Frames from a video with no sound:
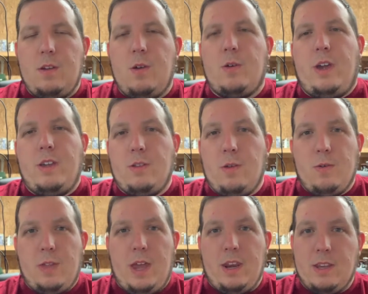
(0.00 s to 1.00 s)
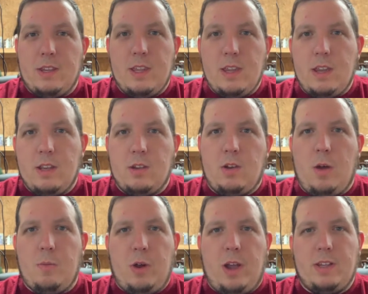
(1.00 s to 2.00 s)
Okay, so that is the
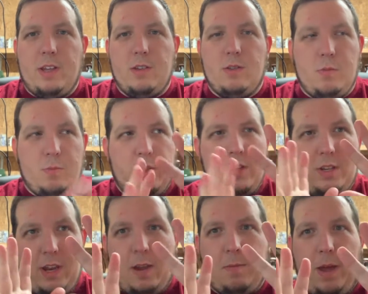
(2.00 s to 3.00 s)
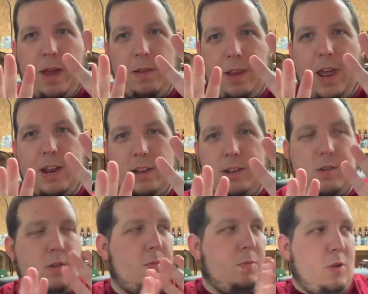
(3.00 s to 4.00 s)
install process, so please take my
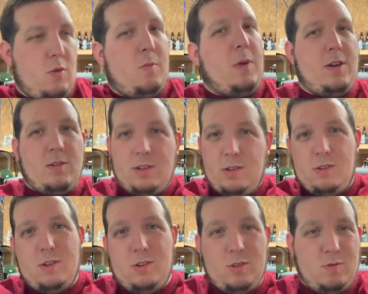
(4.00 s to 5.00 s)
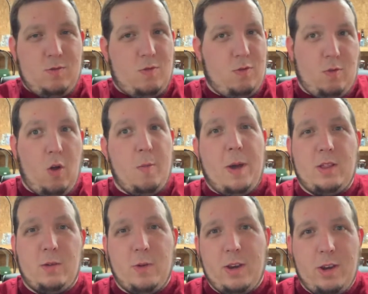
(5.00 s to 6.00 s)
lackluster computer repair skills and just throw them
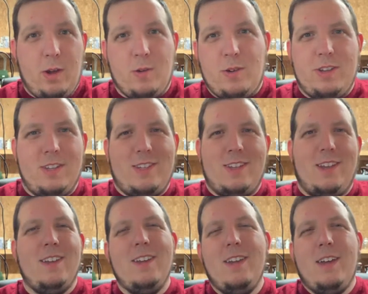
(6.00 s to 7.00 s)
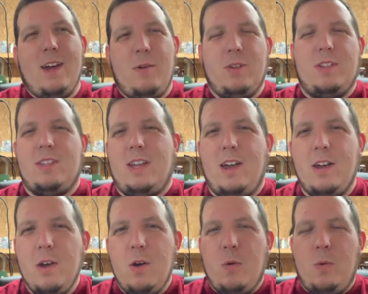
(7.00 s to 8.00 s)
out the window, because I wasn't, uh,
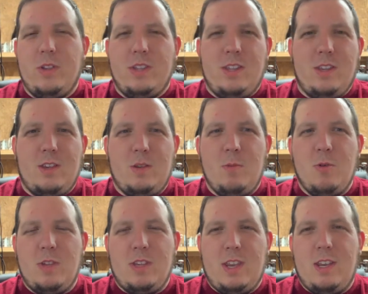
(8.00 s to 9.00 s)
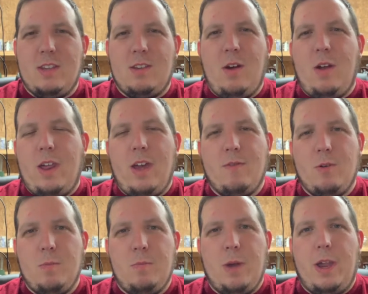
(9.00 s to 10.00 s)
wasn't the smoothest install
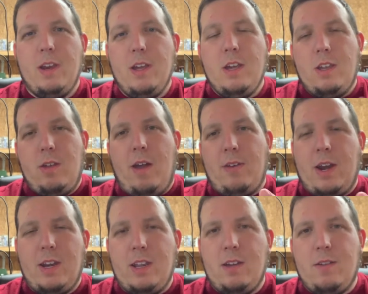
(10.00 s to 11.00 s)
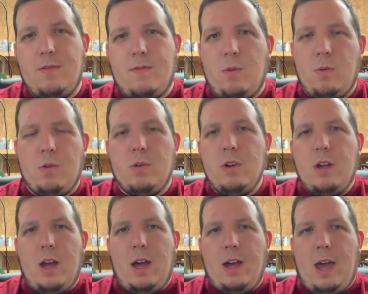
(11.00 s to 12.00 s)
ever. But you have an idea for
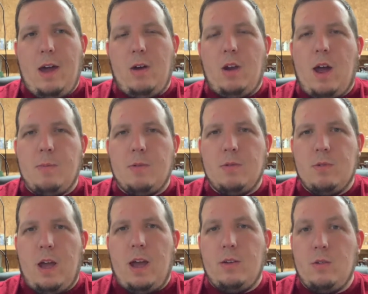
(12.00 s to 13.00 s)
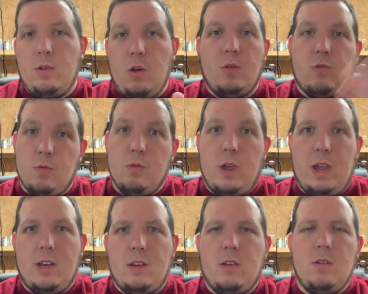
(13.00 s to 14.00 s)
uh, how, it oper how to go through
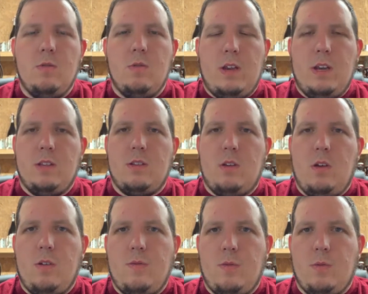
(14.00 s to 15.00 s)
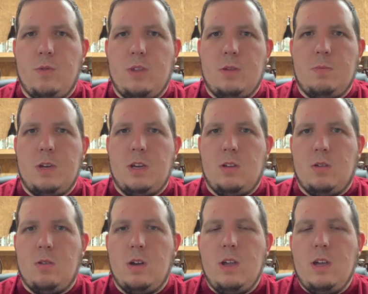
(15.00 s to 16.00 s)
and do an install for this
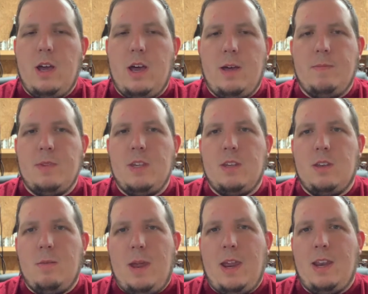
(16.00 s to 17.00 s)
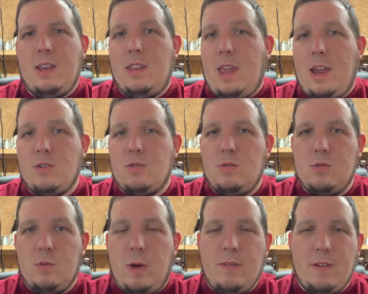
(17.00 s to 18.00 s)
particular um, system. And the actual
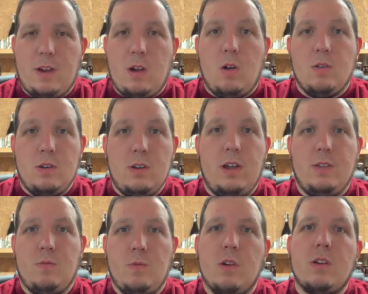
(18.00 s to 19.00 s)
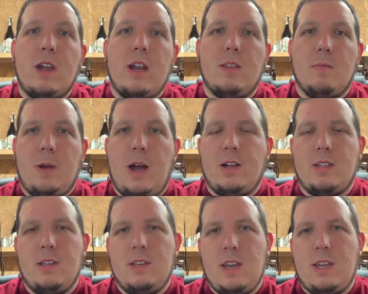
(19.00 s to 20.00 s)
the Wi-Fi card does work out of the
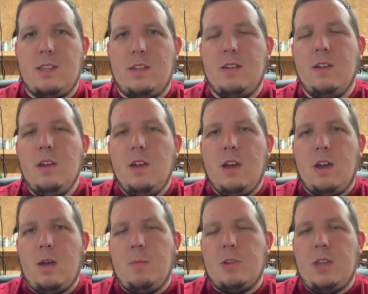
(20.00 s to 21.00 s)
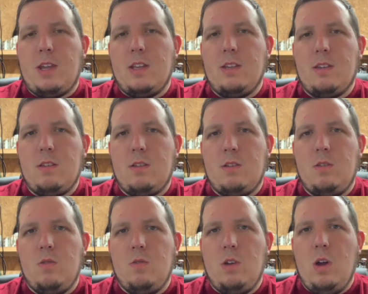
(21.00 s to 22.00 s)
box. It takes a, a couple seconds
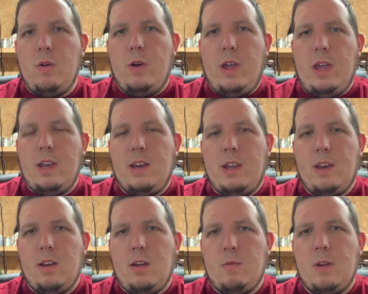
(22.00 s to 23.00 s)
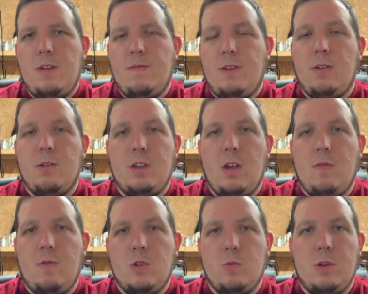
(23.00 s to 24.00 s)
to go ahead and uh, reconfigure
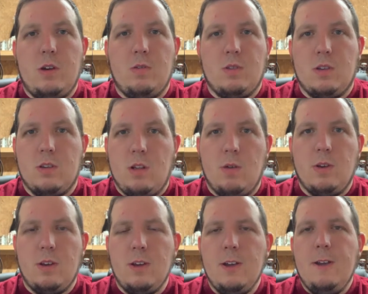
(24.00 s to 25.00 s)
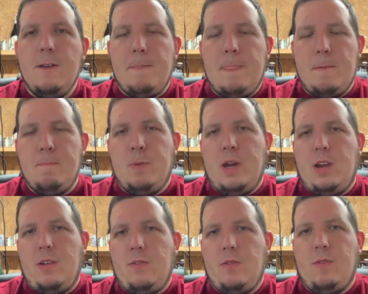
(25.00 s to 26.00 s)
itself once Windows is loaded,
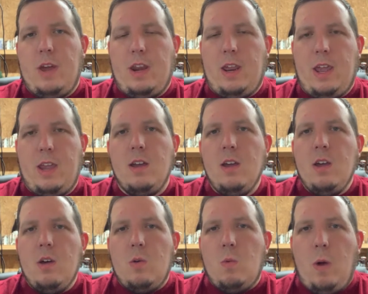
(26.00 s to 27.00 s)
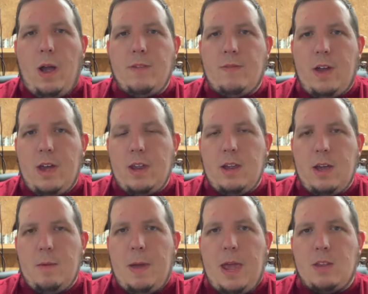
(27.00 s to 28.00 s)
but if you've got a Wi-Fi
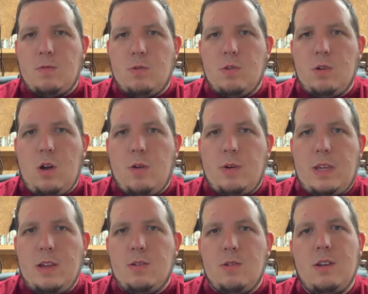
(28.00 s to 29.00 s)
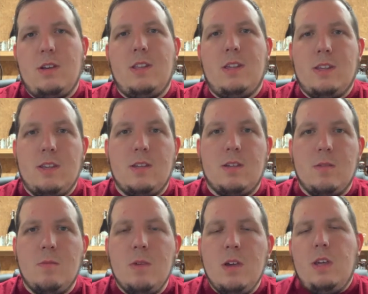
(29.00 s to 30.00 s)
uh, password already entered into the
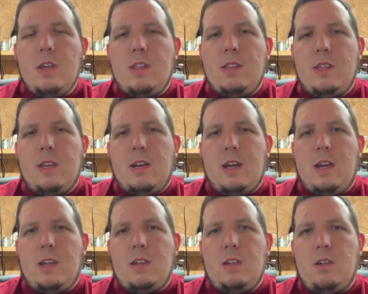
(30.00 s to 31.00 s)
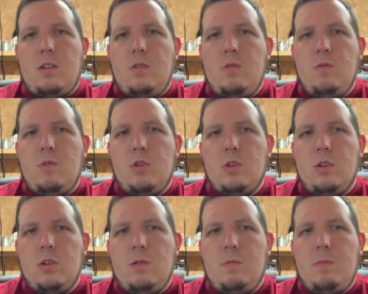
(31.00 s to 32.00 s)
system, then uh, you
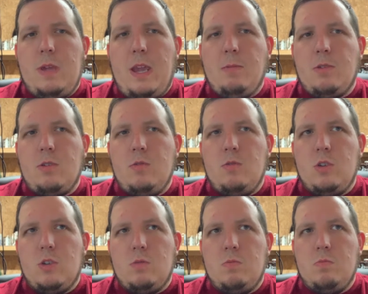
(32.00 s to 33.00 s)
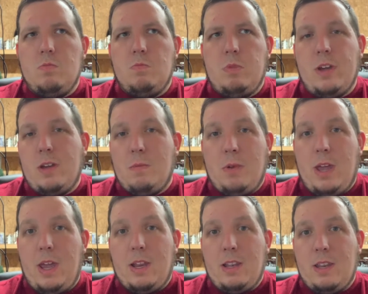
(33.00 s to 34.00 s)
should be able to just plug and
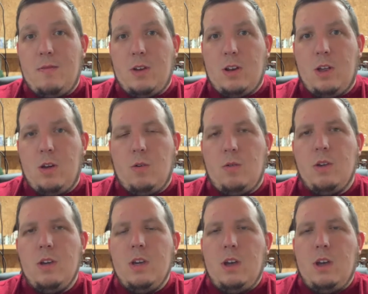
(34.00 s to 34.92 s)
play and leave it alone.